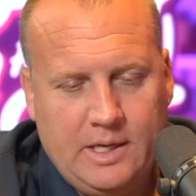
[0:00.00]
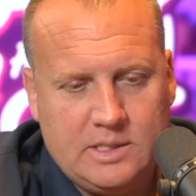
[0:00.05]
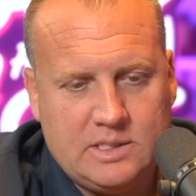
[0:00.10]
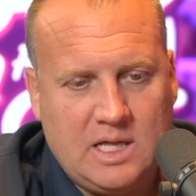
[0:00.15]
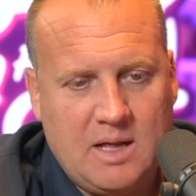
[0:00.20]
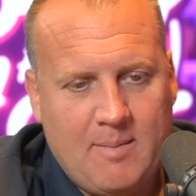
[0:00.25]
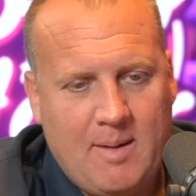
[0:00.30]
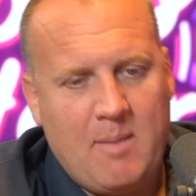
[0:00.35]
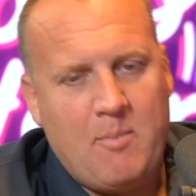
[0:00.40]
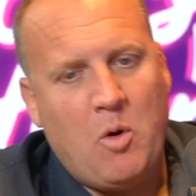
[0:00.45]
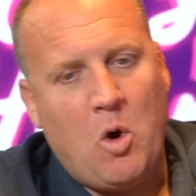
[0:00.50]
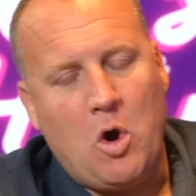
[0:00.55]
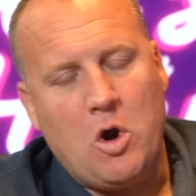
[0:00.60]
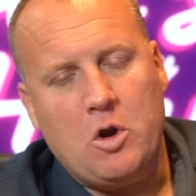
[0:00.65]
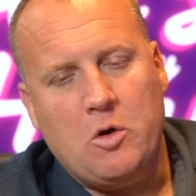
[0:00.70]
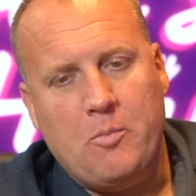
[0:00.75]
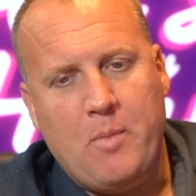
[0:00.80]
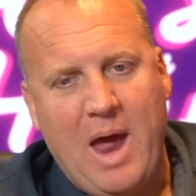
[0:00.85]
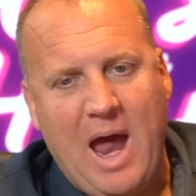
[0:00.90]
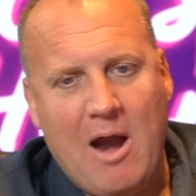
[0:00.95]
that my partner
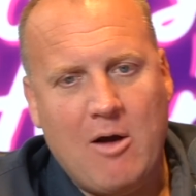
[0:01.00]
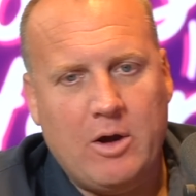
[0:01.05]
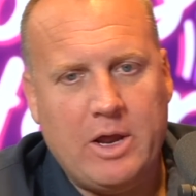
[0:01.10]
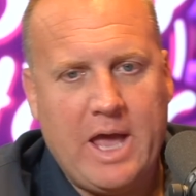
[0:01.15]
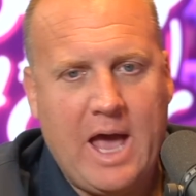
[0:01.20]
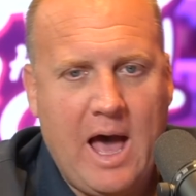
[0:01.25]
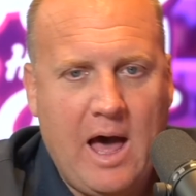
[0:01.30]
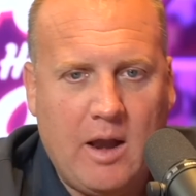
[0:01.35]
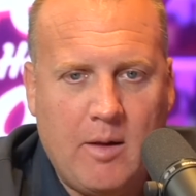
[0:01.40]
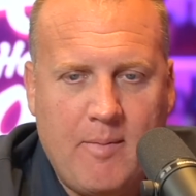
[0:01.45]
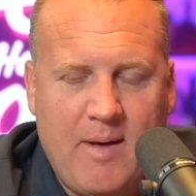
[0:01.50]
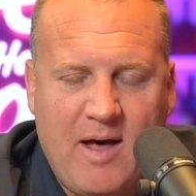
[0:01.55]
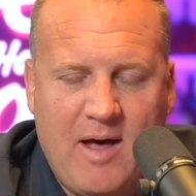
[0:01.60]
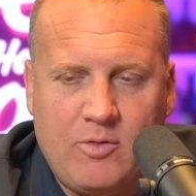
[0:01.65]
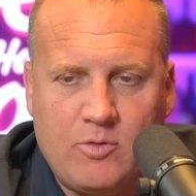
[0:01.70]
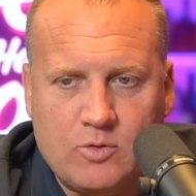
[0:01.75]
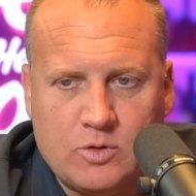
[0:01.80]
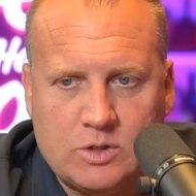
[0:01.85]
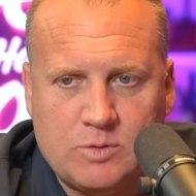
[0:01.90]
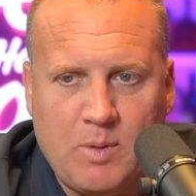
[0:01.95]
Barry had about the
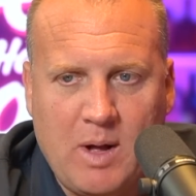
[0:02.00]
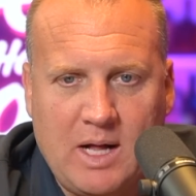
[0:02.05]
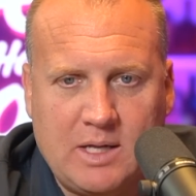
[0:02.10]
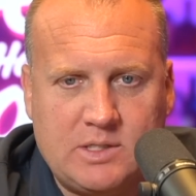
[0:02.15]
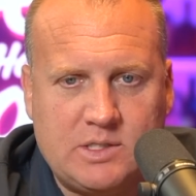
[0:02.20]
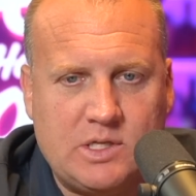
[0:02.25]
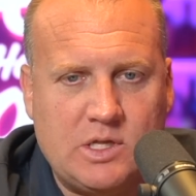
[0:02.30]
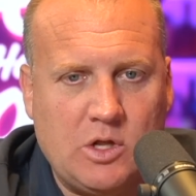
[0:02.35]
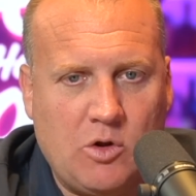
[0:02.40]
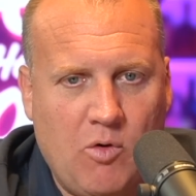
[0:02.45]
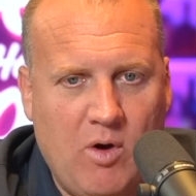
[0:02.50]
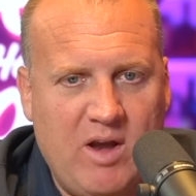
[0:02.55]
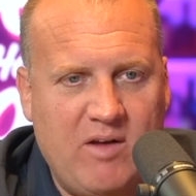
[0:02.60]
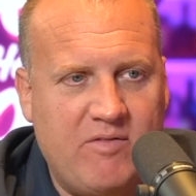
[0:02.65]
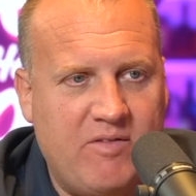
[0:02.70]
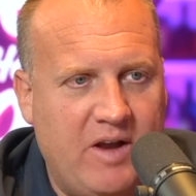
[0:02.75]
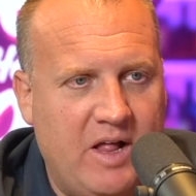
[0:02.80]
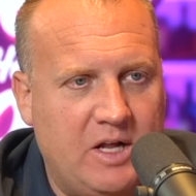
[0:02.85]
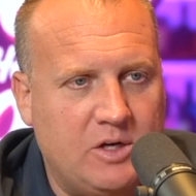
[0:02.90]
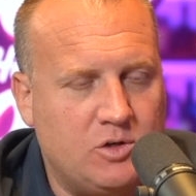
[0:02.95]
response to the great
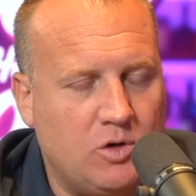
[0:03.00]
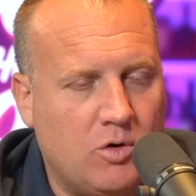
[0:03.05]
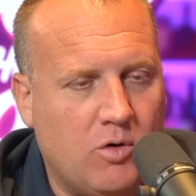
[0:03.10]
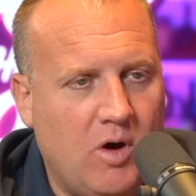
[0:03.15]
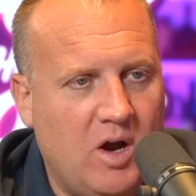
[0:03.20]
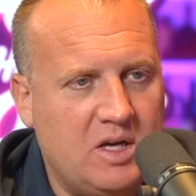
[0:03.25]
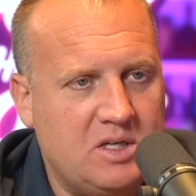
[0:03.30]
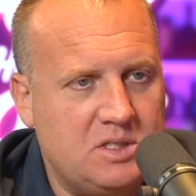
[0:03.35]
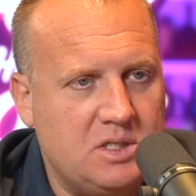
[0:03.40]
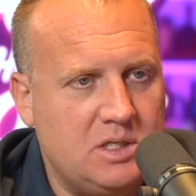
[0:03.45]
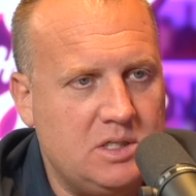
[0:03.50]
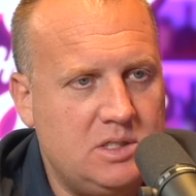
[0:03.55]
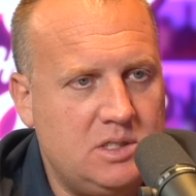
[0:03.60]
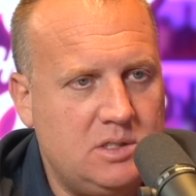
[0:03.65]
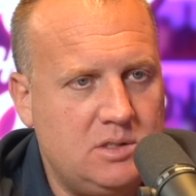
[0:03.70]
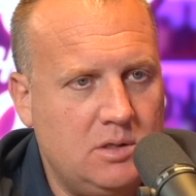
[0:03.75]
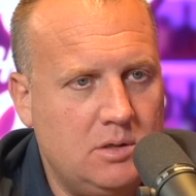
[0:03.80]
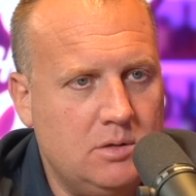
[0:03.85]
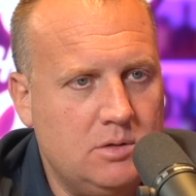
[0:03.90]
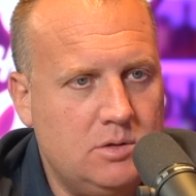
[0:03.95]
financial crisis
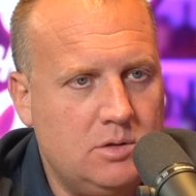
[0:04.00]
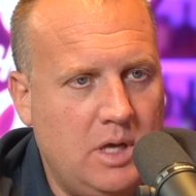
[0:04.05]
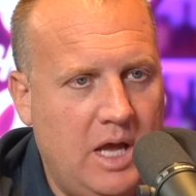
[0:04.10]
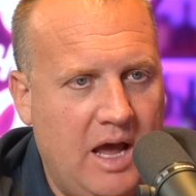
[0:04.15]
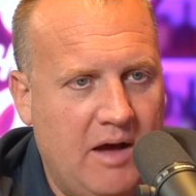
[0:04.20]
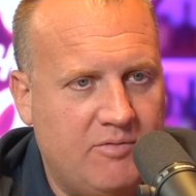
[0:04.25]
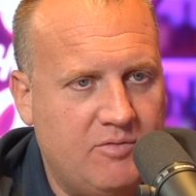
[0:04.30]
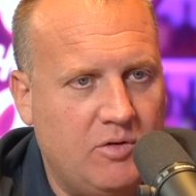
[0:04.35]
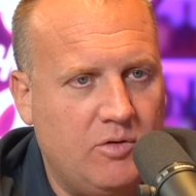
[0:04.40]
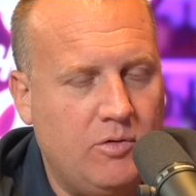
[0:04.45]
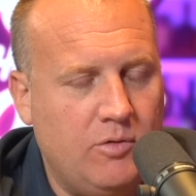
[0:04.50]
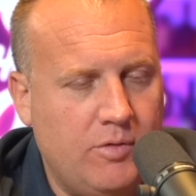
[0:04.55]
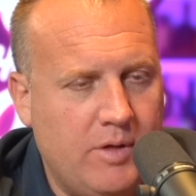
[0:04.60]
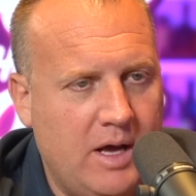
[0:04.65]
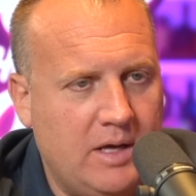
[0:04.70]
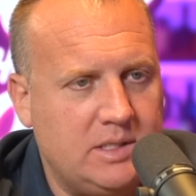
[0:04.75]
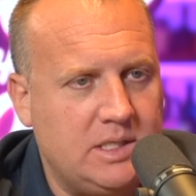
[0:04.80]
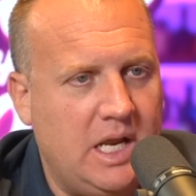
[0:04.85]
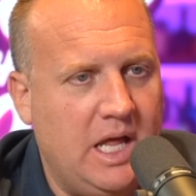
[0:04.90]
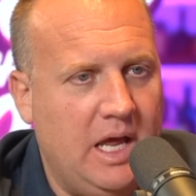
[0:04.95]
after
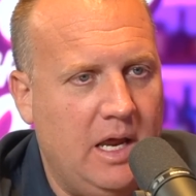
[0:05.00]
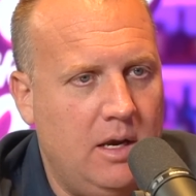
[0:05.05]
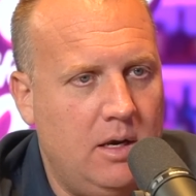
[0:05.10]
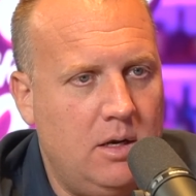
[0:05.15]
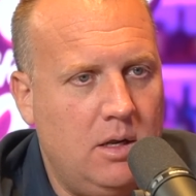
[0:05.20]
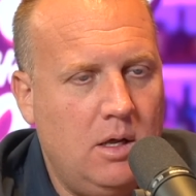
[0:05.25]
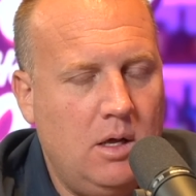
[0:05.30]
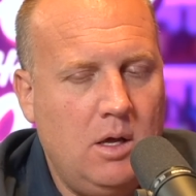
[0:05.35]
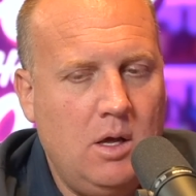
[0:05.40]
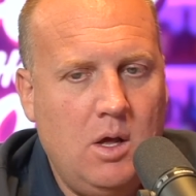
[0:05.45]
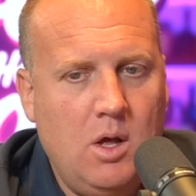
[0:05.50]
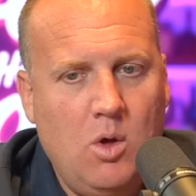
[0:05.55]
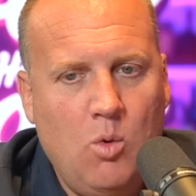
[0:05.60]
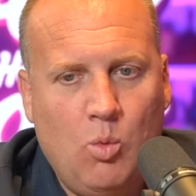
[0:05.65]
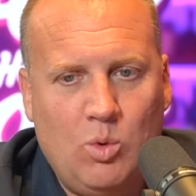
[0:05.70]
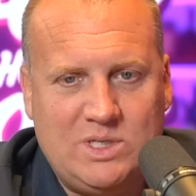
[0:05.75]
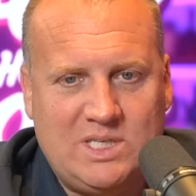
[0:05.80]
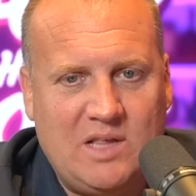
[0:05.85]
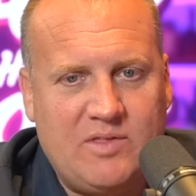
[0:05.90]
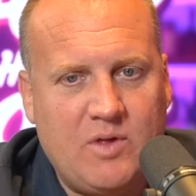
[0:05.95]
2008
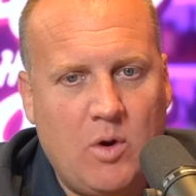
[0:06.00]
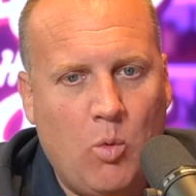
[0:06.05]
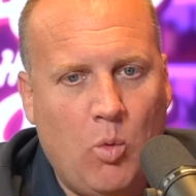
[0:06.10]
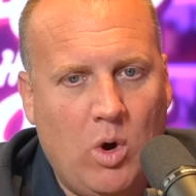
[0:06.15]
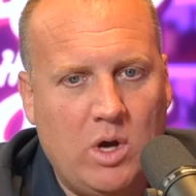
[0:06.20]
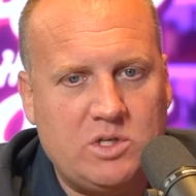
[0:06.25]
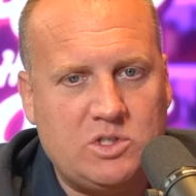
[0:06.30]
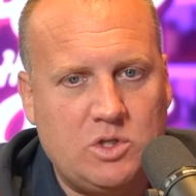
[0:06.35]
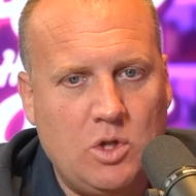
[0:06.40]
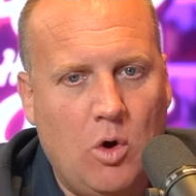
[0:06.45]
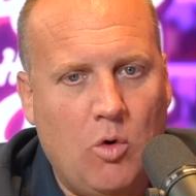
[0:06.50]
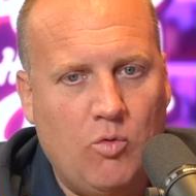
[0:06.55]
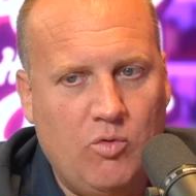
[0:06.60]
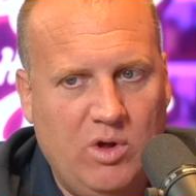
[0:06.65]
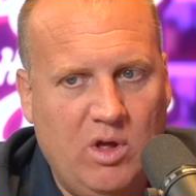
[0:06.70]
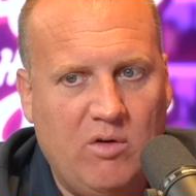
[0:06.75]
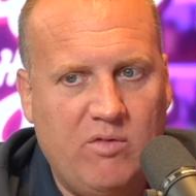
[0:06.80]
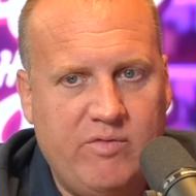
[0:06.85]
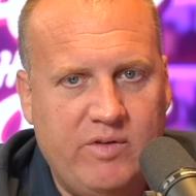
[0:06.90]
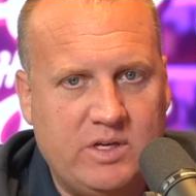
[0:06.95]
was that there was no real
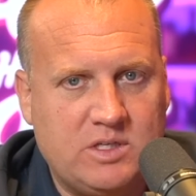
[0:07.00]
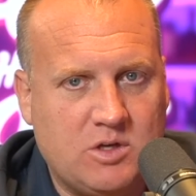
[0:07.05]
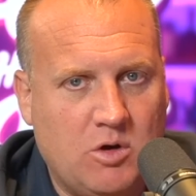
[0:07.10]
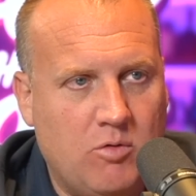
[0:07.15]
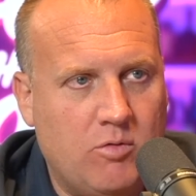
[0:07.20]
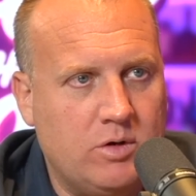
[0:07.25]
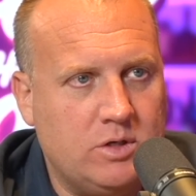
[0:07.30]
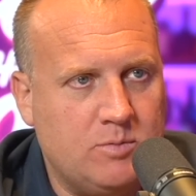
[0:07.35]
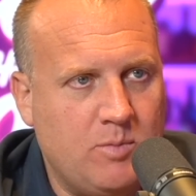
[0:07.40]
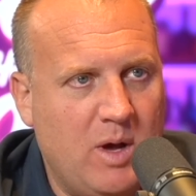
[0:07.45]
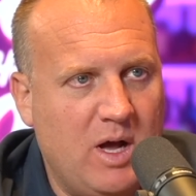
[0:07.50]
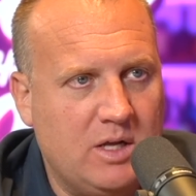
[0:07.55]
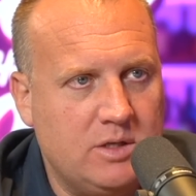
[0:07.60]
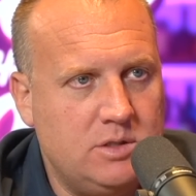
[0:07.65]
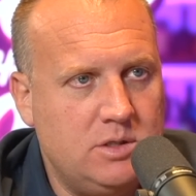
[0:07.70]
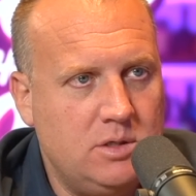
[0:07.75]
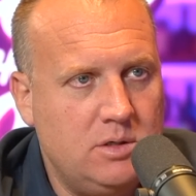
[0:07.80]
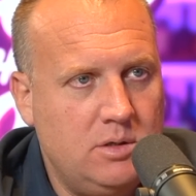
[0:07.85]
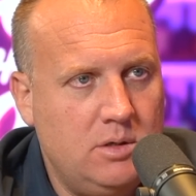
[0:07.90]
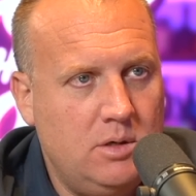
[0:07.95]
fiscal response.
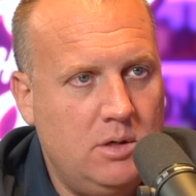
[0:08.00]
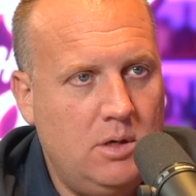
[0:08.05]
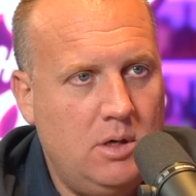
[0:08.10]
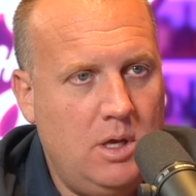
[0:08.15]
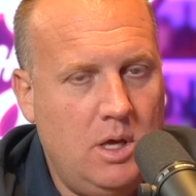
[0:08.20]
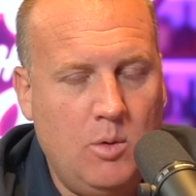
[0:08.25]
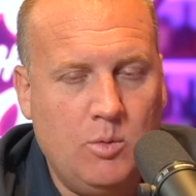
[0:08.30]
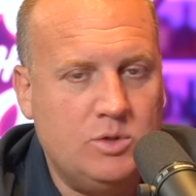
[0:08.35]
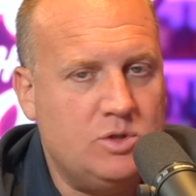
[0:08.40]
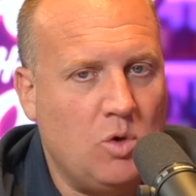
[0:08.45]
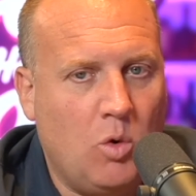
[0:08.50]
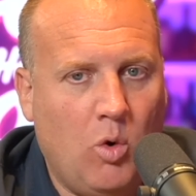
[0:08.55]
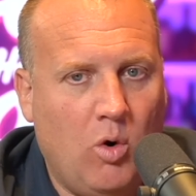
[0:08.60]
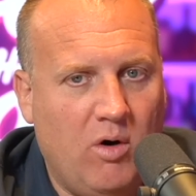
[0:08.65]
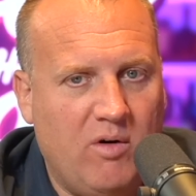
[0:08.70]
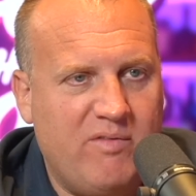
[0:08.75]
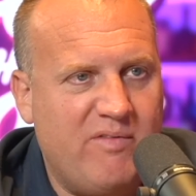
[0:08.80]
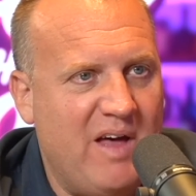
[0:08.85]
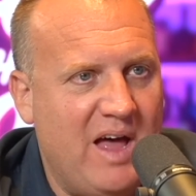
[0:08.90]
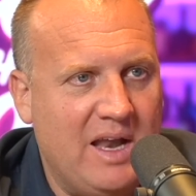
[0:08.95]
It was all
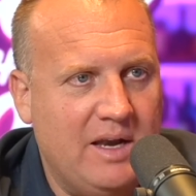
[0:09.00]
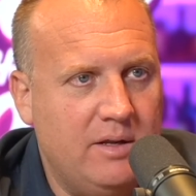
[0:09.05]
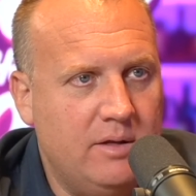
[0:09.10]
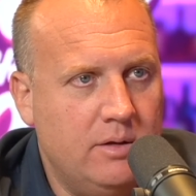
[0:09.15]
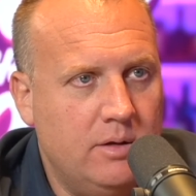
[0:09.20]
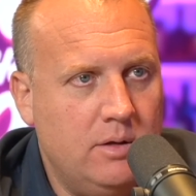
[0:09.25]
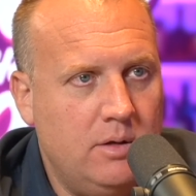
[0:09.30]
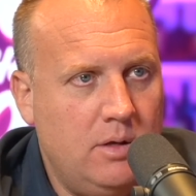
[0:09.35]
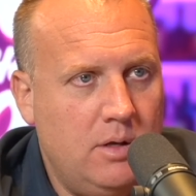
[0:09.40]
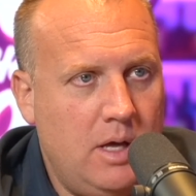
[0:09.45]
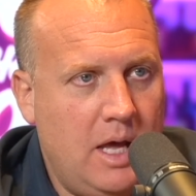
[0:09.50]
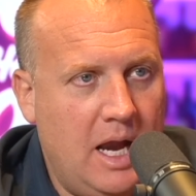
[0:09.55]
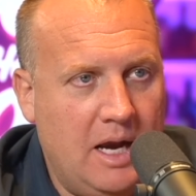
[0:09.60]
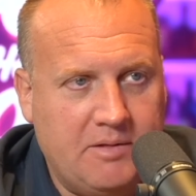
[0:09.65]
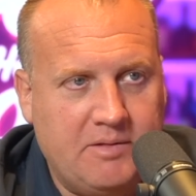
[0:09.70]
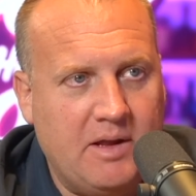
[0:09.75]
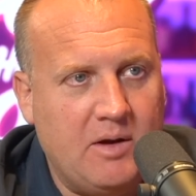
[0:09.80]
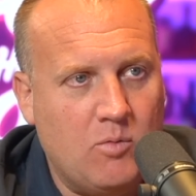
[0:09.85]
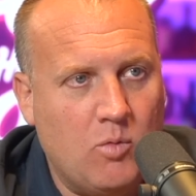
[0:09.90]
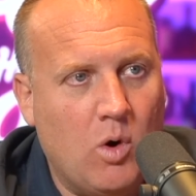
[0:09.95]
Fed, and it
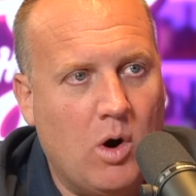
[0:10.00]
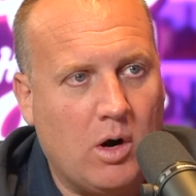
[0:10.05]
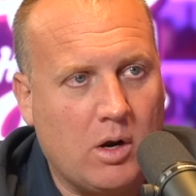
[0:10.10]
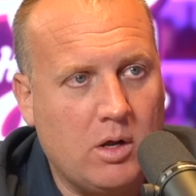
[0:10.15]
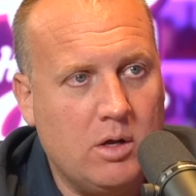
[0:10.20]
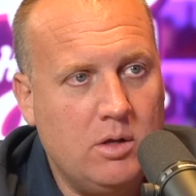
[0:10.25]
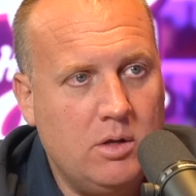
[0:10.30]
didn't work.